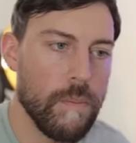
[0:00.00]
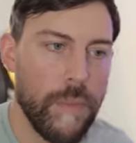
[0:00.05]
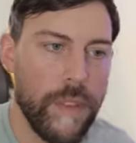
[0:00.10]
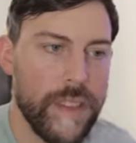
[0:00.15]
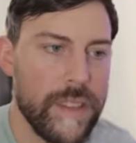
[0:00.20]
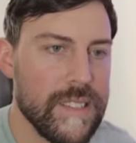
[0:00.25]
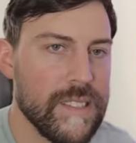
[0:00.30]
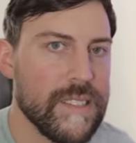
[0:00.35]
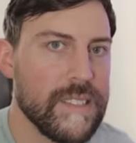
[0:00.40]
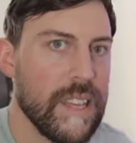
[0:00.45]

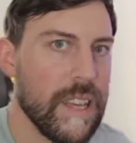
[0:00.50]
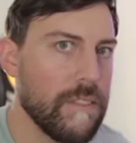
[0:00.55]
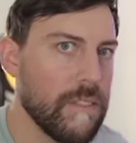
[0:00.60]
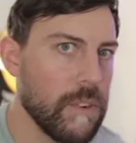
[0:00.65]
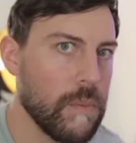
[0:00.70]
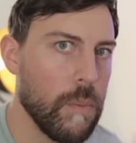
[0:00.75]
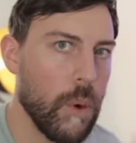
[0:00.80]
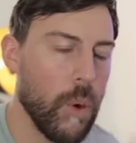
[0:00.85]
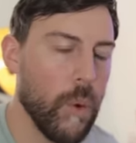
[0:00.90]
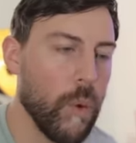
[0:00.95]
like
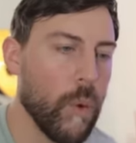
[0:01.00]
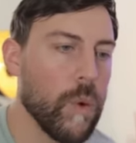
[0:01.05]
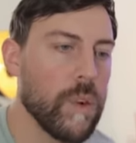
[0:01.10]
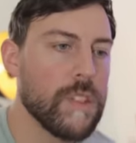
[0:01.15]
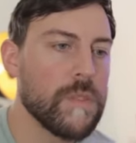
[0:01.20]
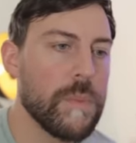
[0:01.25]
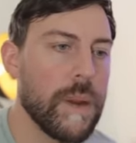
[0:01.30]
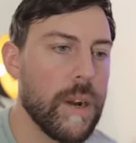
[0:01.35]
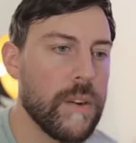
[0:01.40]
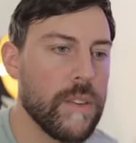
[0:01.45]
seven more
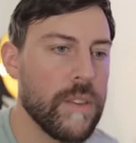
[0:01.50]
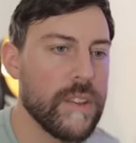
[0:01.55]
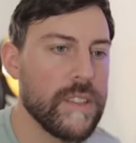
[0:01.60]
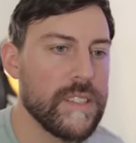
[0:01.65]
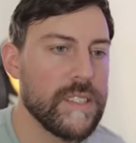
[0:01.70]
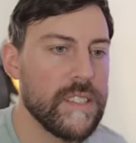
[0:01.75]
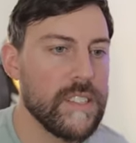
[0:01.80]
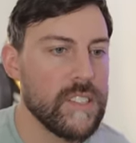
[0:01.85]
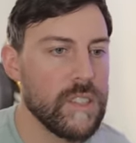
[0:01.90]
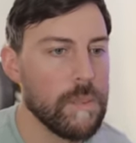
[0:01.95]
horsepower than
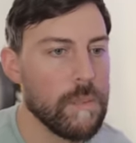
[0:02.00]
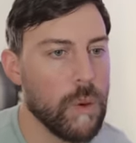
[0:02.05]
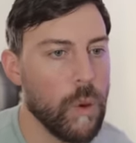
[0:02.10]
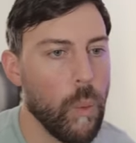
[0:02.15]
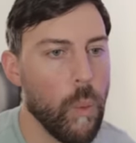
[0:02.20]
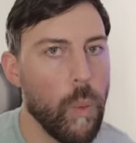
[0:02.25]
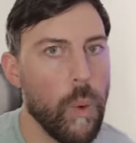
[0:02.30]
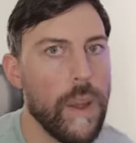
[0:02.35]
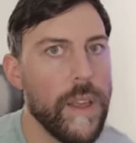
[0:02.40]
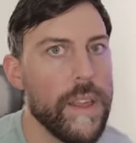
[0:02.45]
this engine,
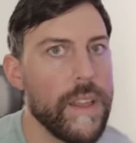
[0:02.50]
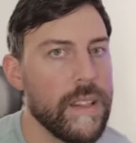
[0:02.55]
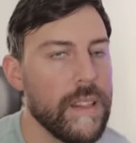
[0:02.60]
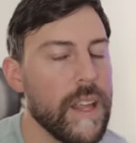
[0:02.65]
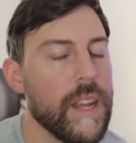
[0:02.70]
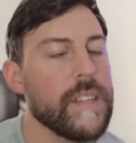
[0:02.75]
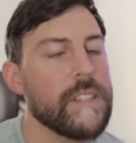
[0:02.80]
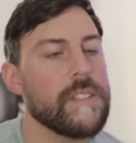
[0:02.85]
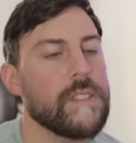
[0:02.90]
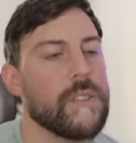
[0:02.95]
but way
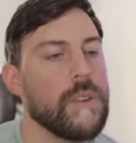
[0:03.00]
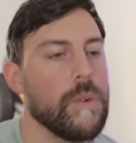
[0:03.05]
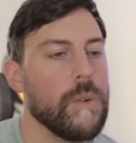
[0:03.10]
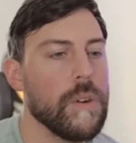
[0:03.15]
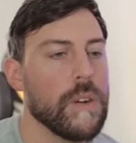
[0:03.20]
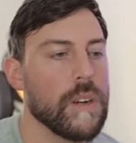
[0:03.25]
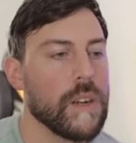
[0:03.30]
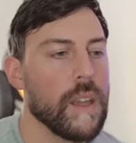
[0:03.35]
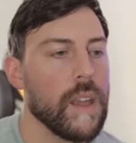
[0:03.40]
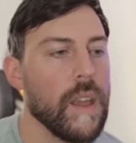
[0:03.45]
less
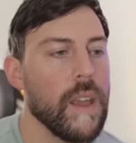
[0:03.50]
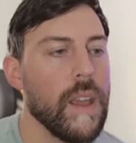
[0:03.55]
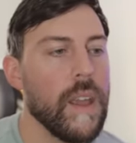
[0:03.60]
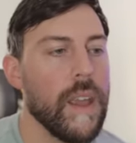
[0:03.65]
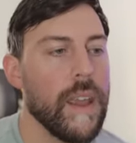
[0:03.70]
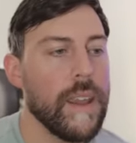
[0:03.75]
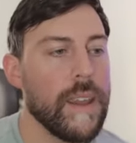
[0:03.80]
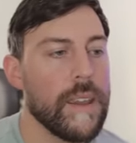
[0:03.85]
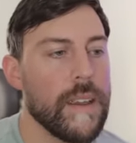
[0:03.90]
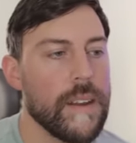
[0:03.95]
torque.
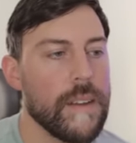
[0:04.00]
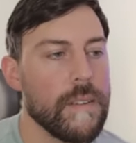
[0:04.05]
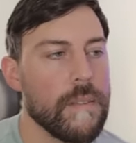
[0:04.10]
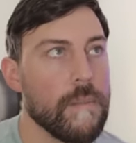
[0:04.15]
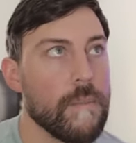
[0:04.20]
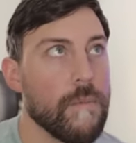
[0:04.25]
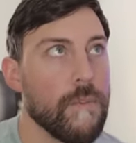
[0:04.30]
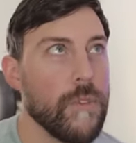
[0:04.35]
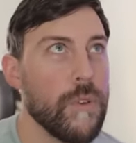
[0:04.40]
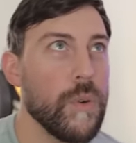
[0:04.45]

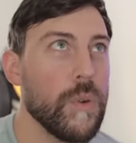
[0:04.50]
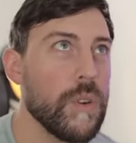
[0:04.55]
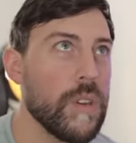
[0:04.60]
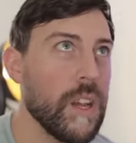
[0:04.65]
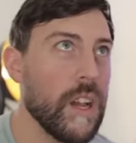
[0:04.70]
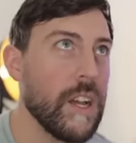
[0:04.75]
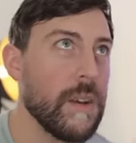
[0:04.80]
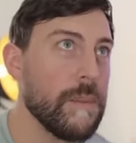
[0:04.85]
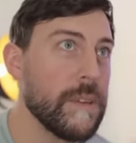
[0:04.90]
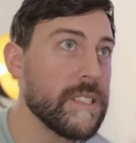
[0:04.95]
And fuel
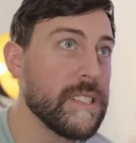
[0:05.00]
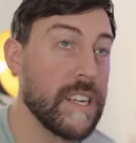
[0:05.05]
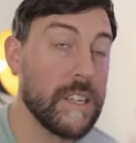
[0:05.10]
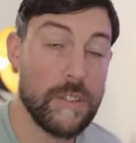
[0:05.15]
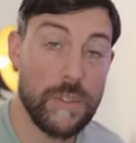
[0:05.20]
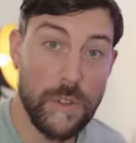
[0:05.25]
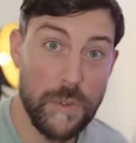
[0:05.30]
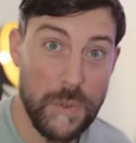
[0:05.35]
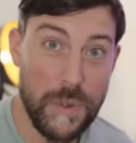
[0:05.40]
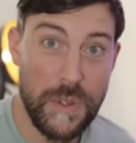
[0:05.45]
economy is
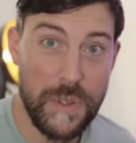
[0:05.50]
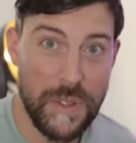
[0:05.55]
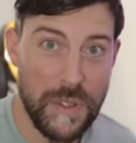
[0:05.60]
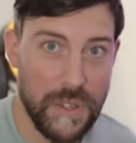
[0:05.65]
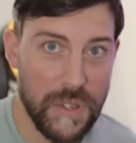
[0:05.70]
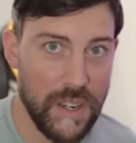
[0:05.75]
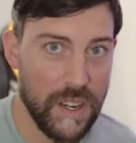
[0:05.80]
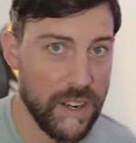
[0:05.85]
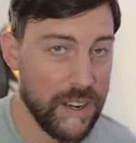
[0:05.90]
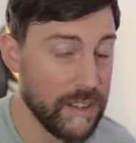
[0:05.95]
actually really
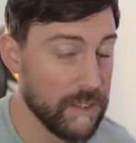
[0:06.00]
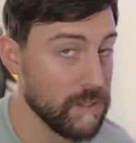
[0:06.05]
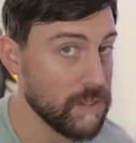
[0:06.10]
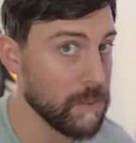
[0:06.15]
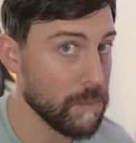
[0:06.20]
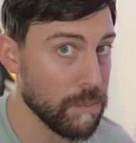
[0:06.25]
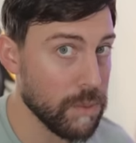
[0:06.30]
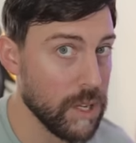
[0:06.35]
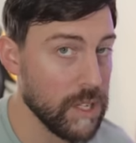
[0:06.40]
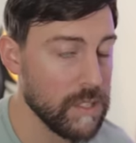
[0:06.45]
good on it. I was
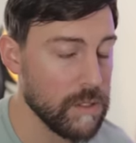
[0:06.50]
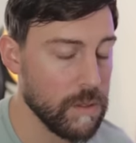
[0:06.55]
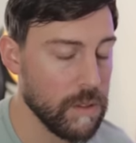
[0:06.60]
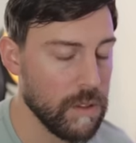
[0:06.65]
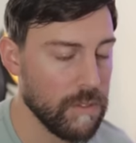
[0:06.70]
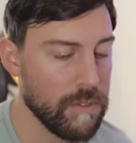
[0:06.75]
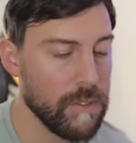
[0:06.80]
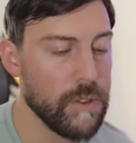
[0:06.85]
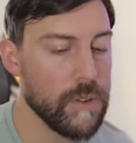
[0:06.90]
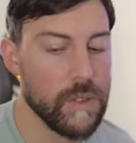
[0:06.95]
impressed with
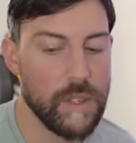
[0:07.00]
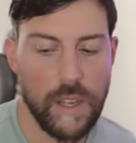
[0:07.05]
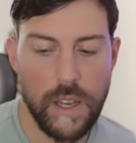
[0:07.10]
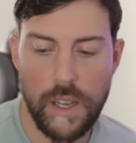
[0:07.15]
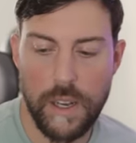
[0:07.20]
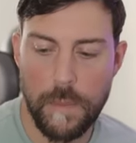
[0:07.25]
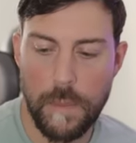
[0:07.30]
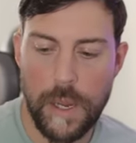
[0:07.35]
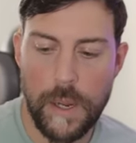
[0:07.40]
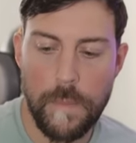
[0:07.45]
the fuel
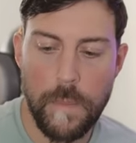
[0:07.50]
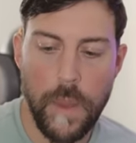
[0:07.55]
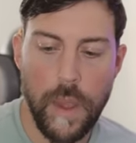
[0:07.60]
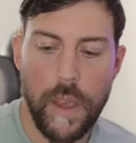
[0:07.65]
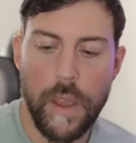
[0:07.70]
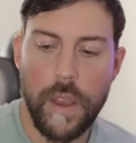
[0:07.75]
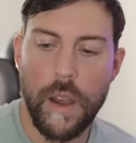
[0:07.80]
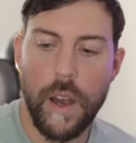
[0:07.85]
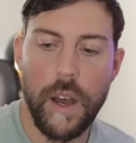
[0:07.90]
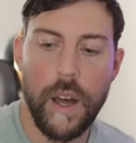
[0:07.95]
economy
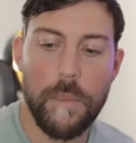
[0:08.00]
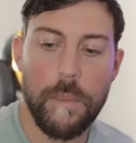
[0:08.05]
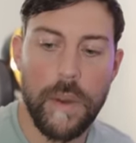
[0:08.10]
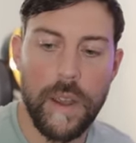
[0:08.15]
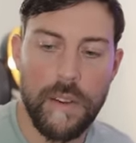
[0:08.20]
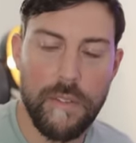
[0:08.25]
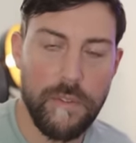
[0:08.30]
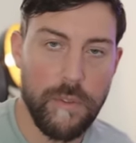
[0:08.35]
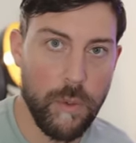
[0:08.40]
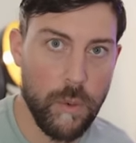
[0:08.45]
on
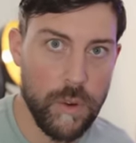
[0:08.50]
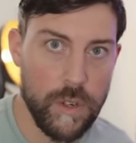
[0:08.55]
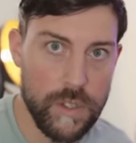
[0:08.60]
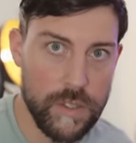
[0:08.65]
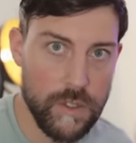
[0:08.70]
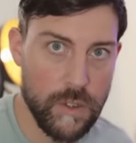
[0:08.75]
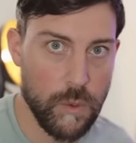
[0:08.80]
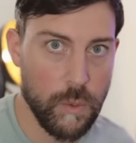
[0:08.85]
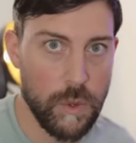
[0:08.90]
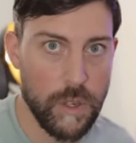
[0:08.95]
my
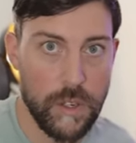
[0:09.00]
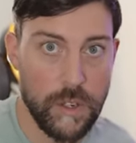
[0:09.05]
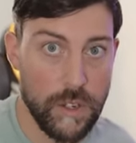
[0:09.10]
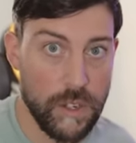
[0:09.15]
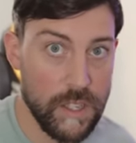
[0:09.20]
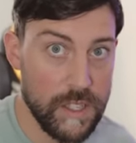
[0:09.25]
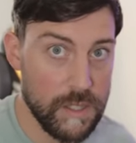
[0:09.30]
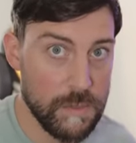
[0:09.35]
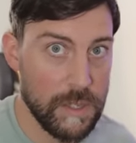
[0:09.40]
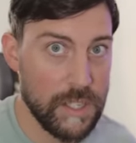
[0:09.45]
Forester
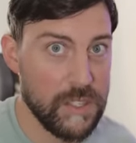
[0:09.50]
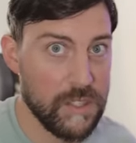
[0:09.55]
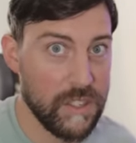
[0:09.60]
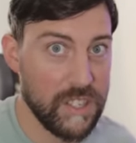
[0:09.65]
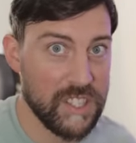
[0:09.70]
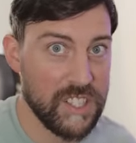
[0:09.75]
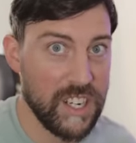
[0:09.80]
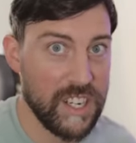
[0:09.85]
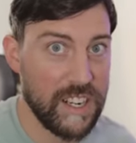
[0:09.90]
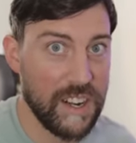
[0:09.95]
Wilderness. Make sure
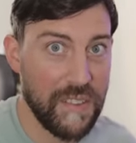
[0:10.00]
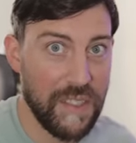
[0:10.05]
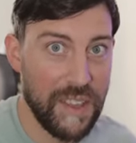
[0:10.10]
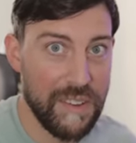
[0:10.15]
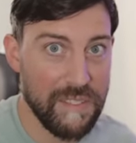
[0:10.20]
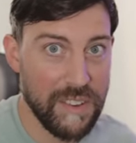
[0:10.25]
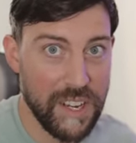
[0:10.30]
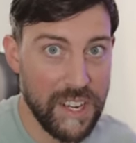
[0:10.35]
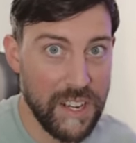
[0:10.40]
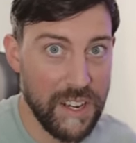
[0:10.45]
to check out
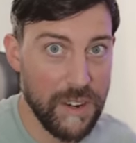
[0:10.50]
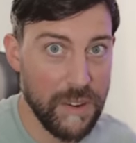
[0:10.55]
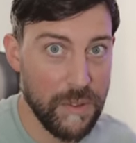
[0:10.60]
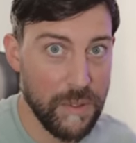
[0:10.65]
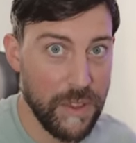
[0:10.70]
that video.